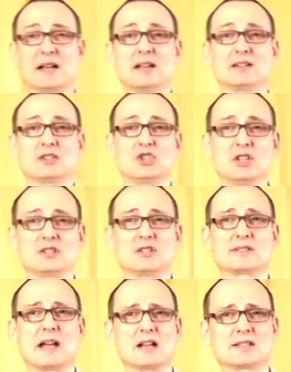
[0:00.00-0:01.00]
and
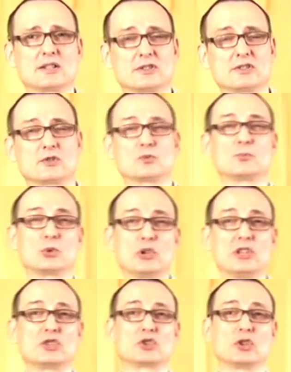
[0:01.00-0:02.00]
Jesus asked us to
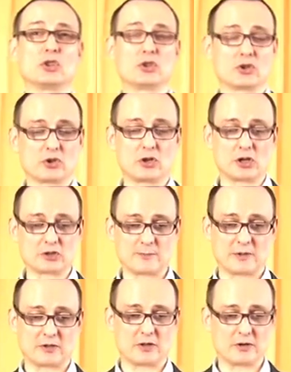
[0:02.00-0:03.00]
preach the
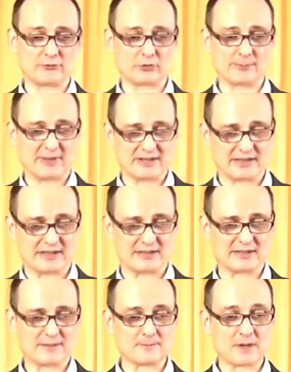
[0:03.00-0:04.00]
gospel of
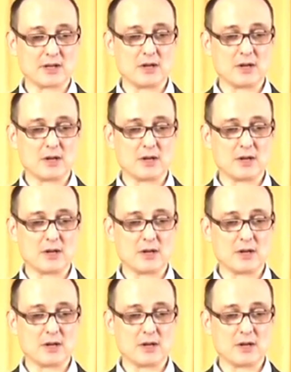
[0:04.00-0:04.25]
repentance.